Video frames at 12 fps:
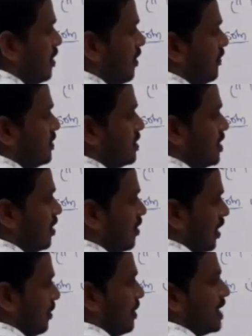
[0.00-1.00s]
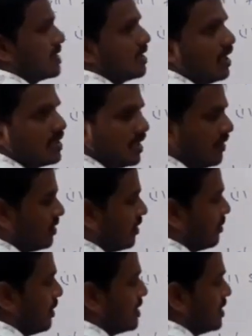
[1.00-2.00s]
which is equal, replace z with
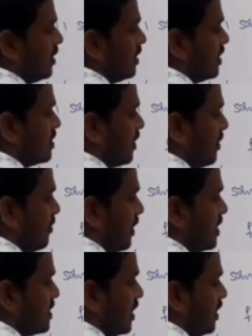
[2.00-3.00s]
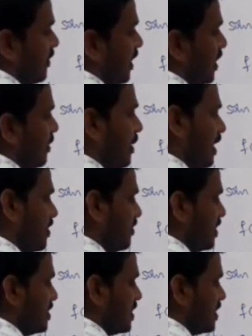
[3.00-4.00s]
1 by z, it is 1 by z divided by,
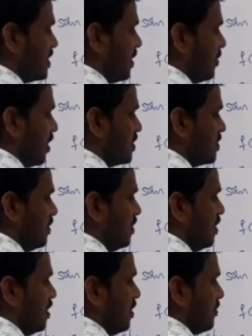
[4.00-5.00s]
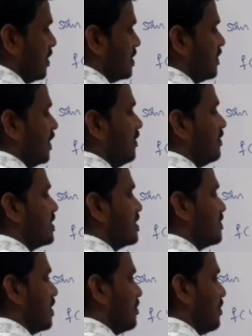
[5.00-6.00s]
given this example also, plus 1, which
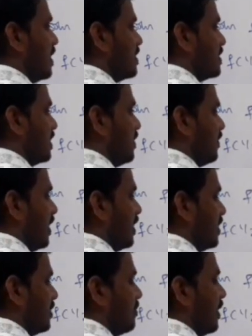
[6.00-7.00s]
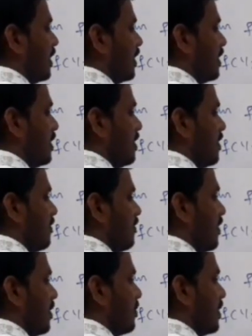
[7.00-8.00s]
is 1 by z divided by
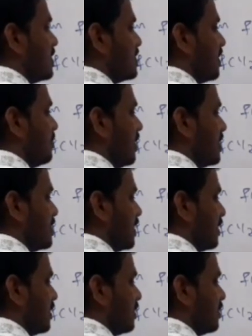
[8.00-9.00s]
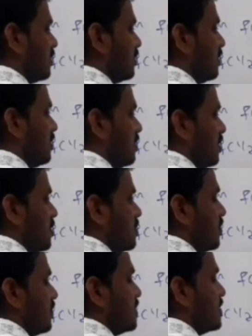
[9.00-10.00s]
1 plus z by z.
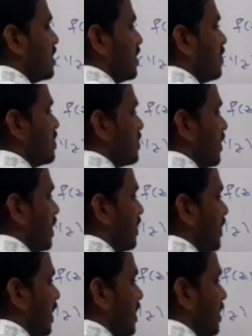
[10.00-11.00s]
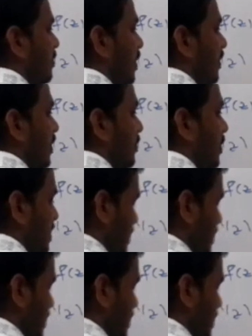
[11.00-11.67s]
So which is equal to 1 divided by 1 plus